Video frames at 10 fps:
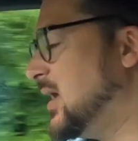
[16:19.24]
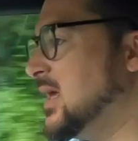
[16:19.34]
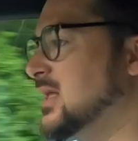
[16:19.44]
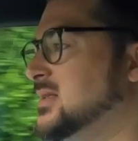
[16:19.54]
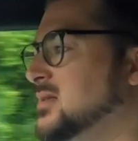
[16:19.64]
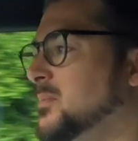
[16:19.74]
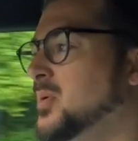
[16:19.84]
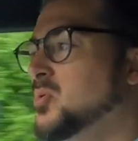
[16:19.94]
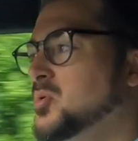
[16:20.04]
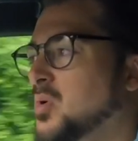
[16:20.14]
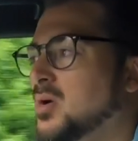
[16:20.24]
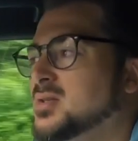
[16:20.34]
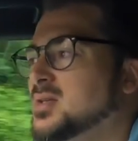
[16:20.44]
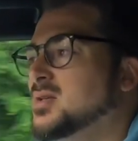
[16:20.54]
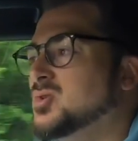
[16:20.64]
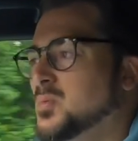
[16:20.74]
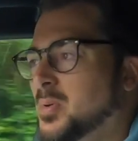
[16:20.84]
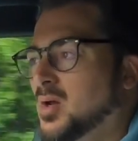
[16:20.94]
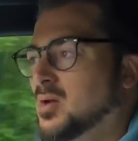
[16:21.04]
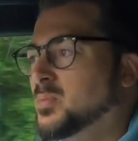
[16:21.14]
It's the build quality is
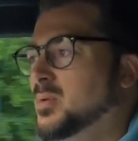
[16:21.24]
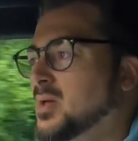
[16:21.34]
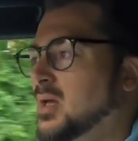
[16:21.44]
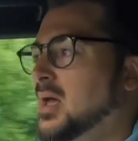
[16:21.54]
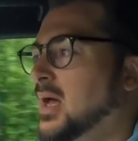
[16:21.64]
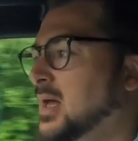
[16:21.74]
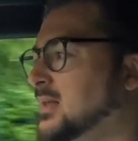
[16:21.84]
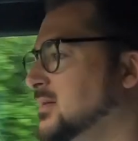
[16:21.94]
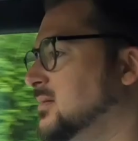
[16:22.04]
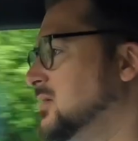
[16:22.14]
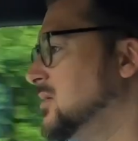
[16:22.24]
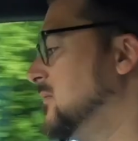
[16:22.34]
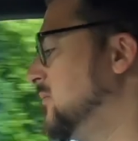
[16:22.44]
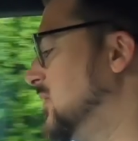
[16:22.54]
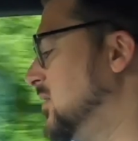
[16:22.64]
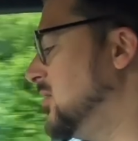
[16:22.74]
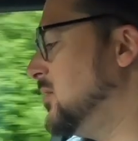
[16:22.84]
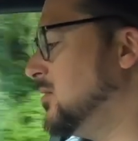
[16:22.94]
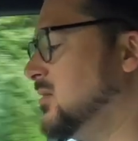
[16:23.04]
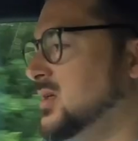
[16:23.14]
superb, and
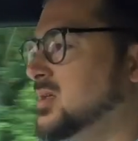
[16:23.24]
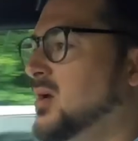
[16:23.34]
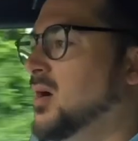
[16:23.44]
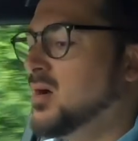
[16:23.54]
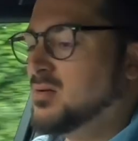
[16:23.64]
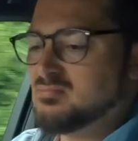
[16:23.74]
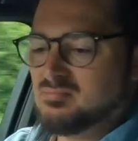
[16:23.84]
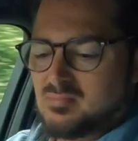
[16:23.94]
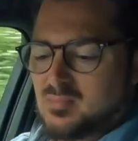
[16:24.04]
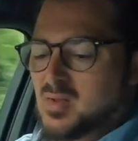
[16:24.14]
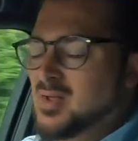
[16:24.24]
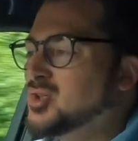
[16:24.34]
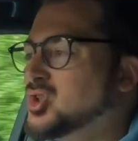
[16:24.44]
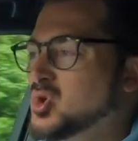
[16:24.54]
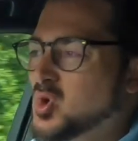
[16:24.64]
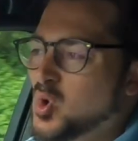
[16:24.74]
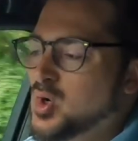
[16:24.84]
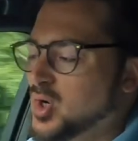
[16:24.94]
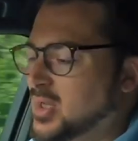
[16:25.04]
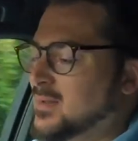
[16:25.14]
this car, sure,
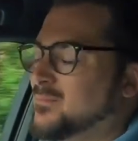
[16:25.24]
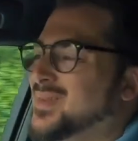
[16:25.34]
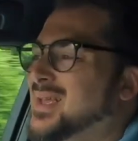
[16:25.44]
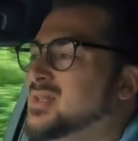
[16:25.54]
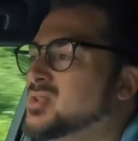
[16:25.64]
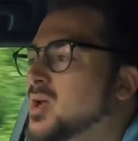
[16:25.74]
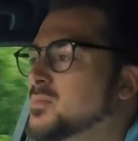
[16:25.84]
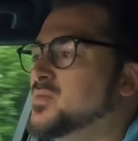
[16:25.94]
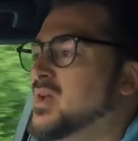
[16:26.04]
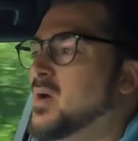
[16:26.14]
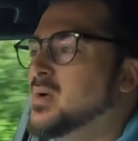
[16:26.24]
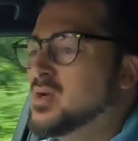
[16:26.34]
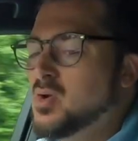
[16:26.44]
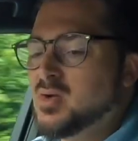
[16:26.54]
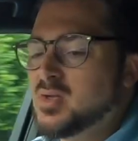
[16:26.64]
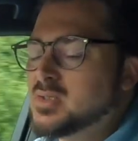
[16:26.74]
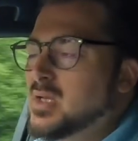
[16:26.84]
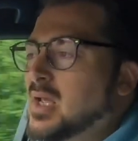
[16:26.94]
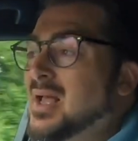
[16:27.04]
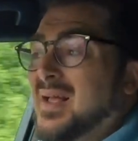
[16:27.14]
like in terms of how it looks,
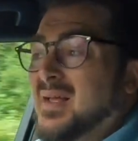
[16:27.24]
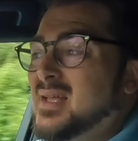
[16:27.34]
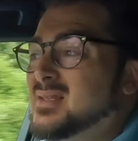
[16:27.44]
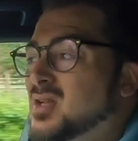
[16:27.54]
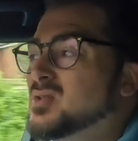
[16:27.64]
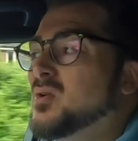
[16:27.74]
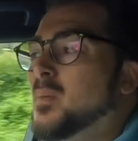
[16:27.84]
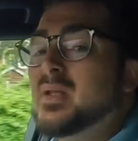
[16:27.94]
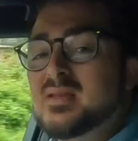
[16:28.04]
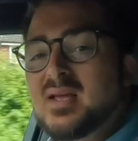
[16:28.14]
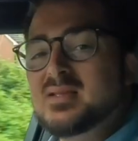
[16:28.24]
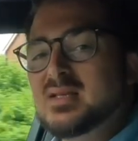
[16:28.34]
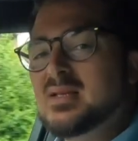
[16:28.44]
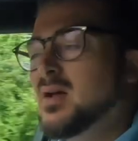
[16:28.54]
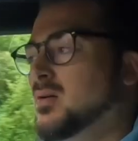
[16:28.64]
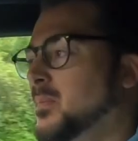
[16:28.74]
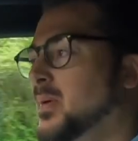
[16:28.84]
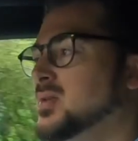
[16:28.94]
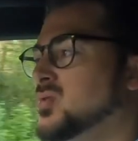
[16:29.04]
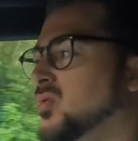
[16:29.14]
it does look a bit dated now
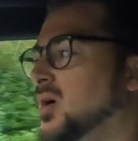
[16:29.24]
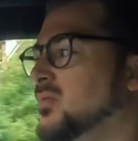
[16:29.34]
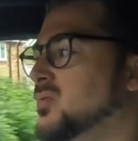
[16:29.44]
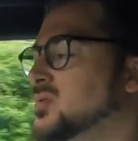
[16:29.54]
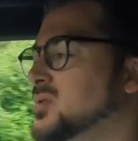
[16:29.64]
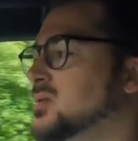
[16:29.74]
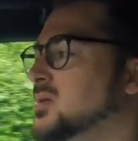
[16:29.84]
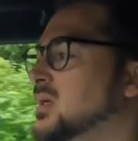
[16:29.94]
compared to rivals,